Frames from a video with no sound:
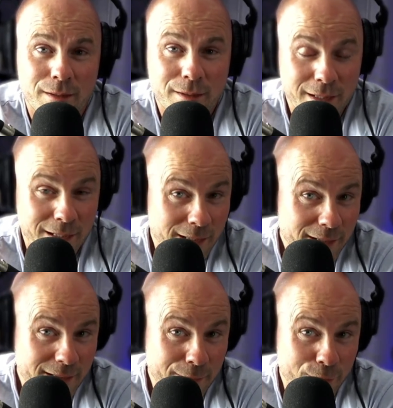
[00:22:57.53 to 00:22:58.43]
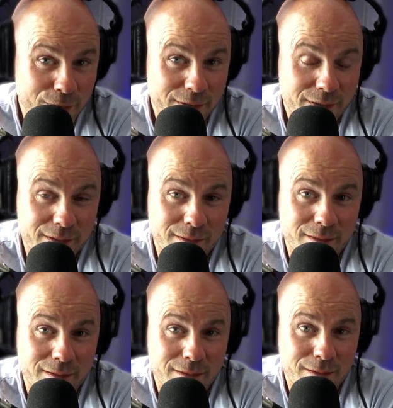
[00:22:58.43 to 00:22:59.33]
then it is evidence
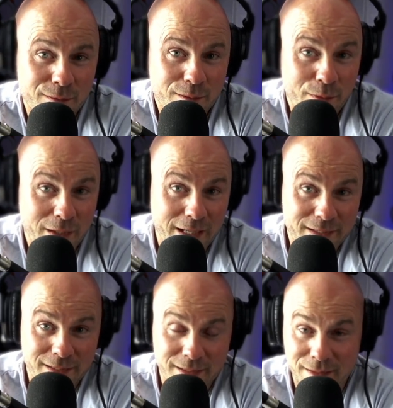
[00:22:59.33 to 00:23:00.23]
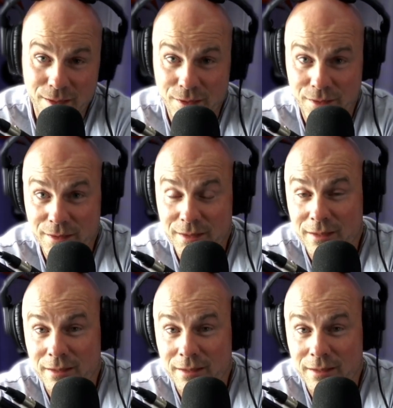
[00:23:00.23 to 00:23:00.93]
that the lesson is learned.